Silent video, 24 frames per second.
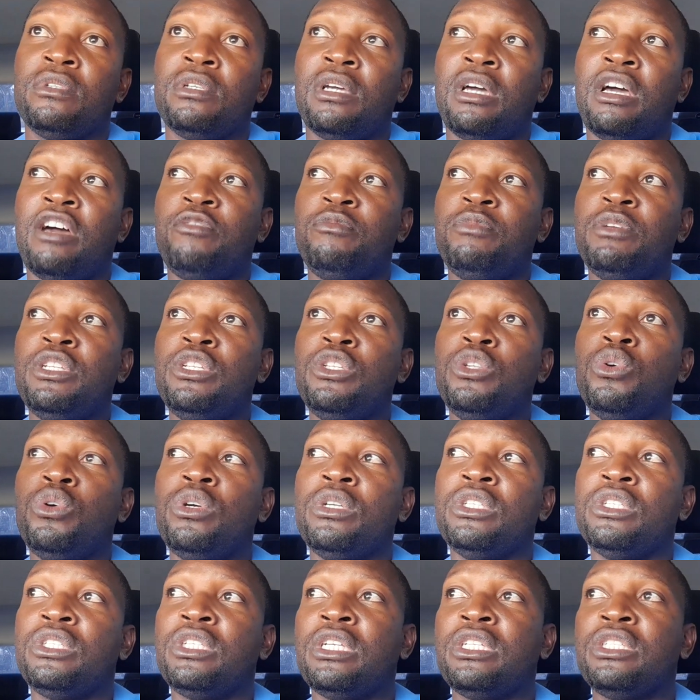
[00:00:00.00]
have been
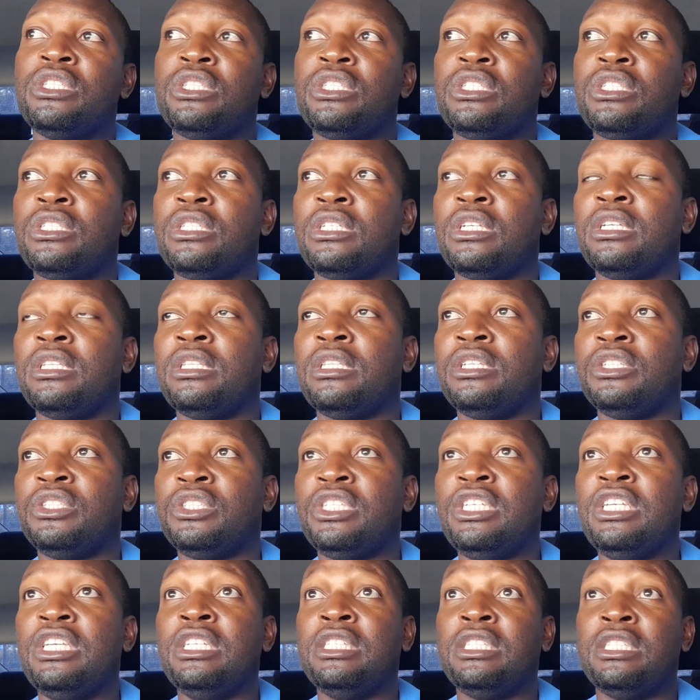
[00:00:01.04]
doing since the
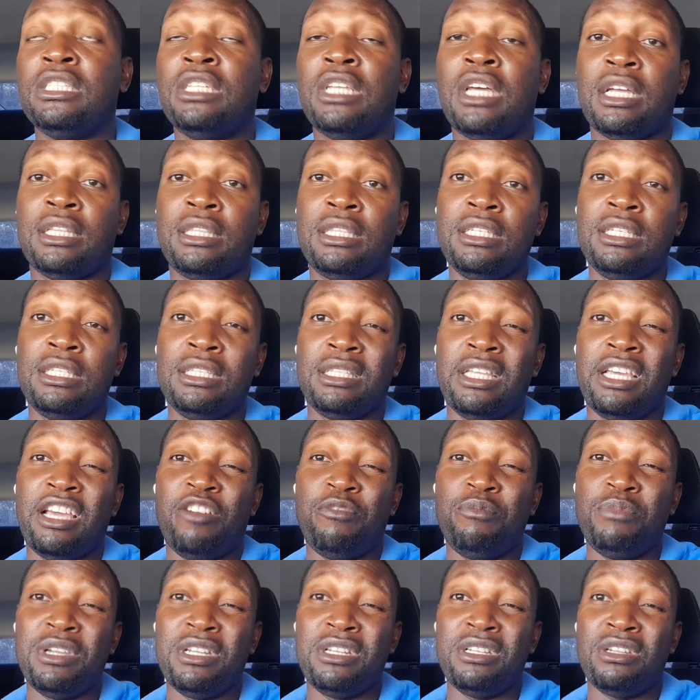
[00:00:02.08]
season. I think they
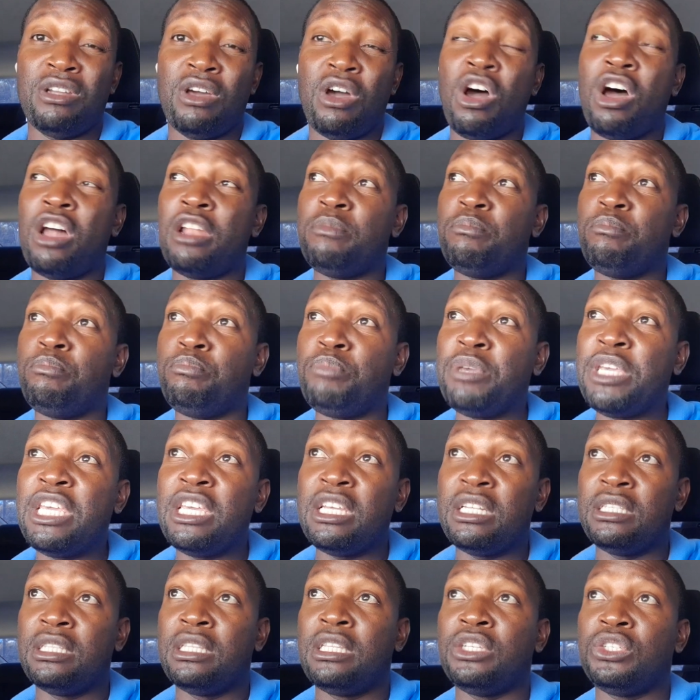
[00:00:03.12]
have been
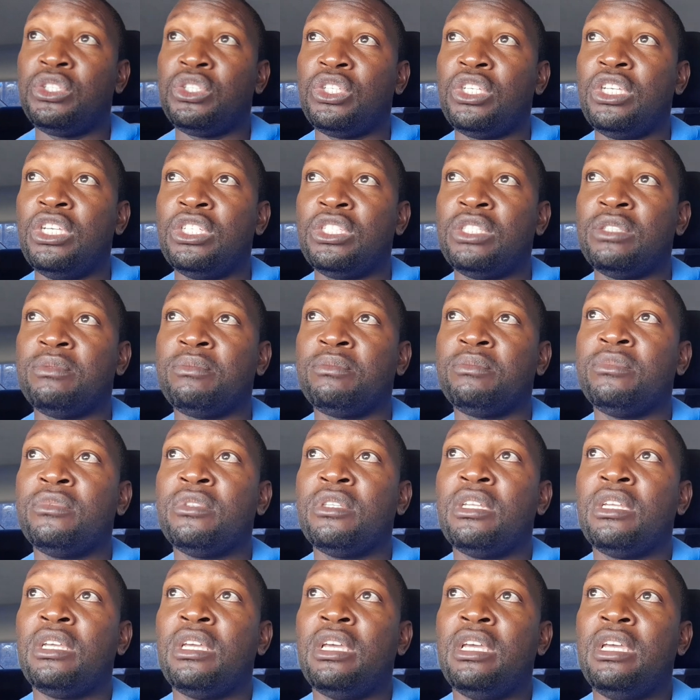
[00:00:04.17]
unbeaten this season
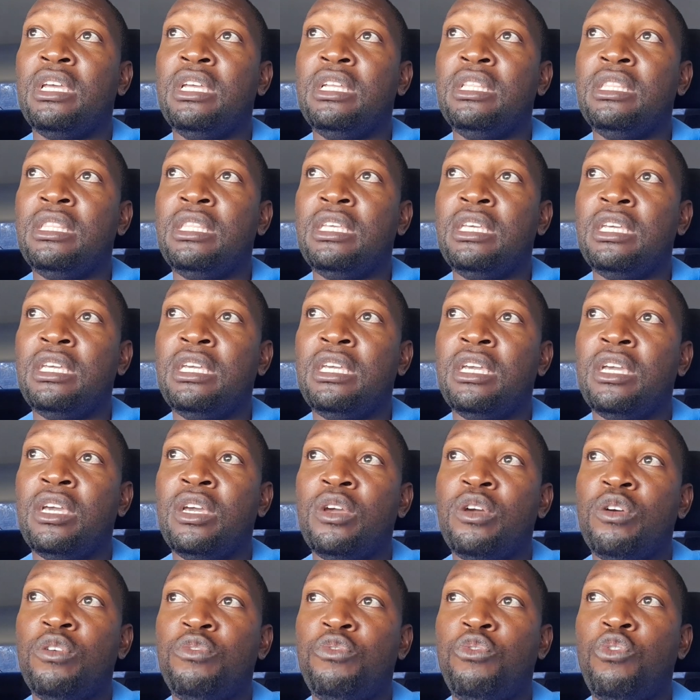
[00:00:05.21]
in the
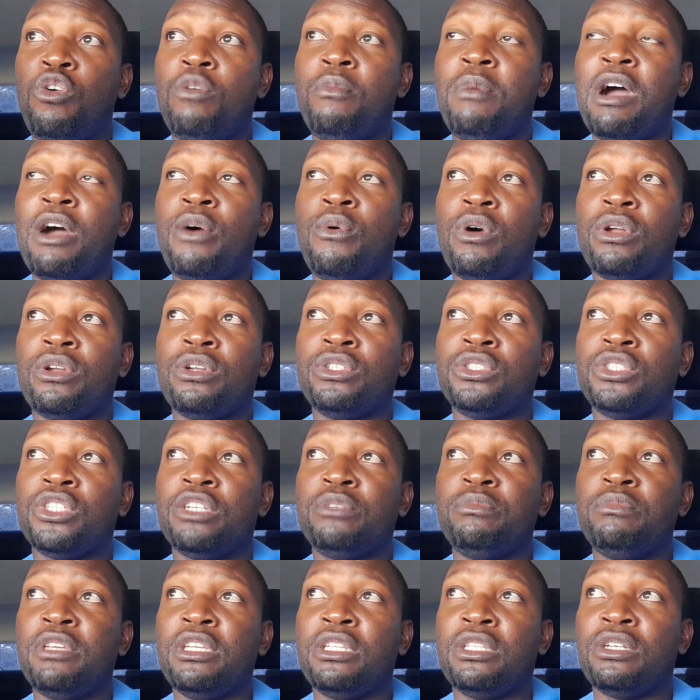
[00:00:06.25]

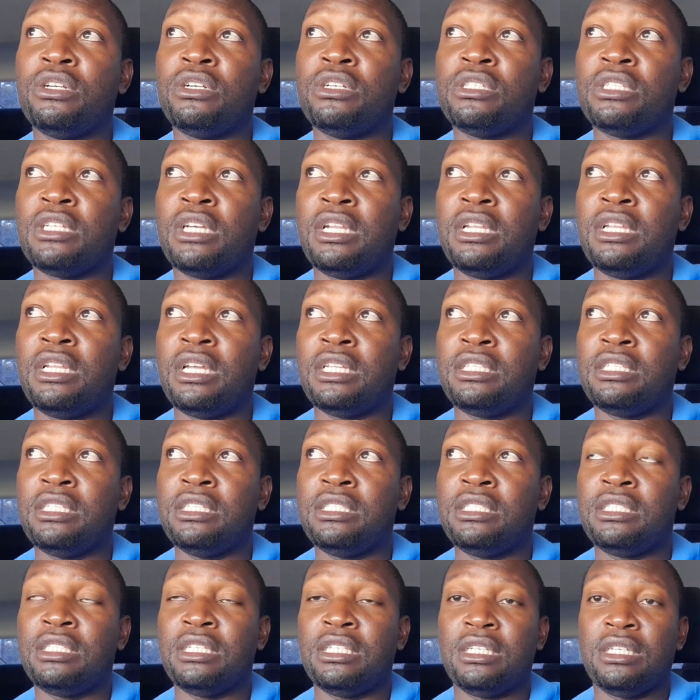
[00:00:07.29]
4x100m, and that
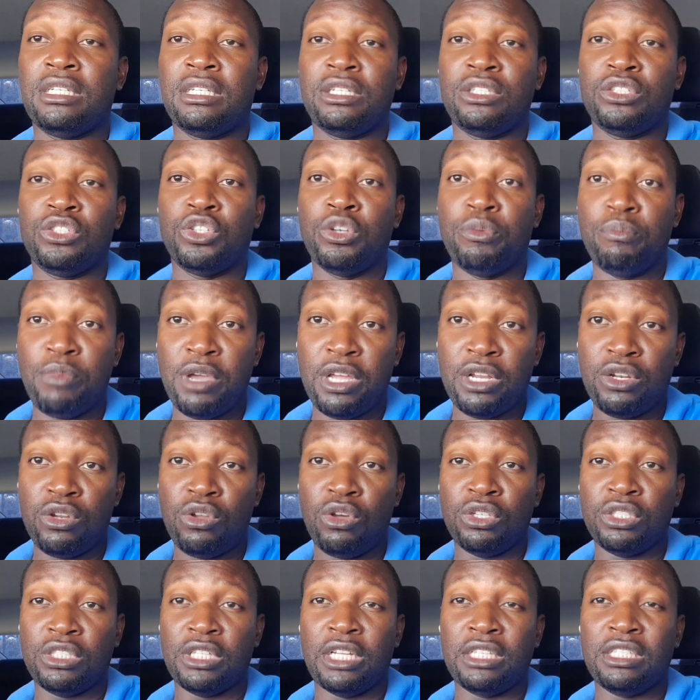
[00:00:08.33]
is
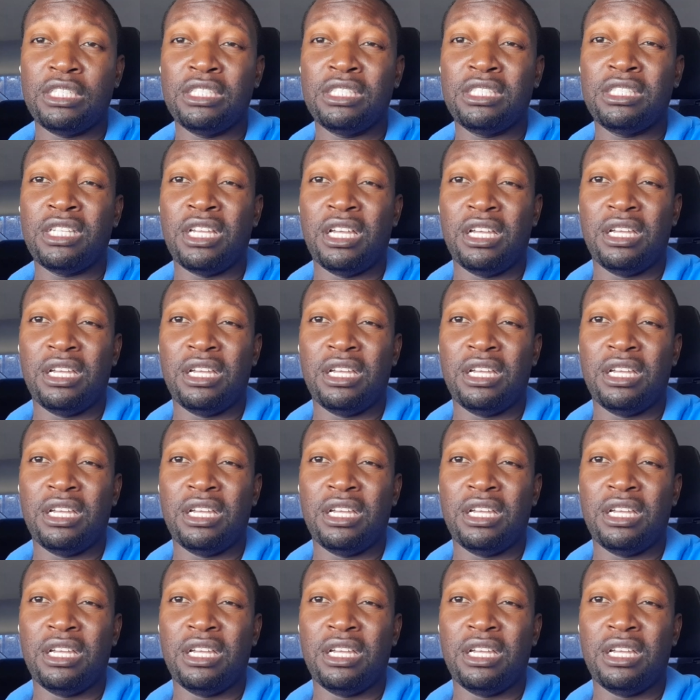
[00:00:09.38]
tremendous. That is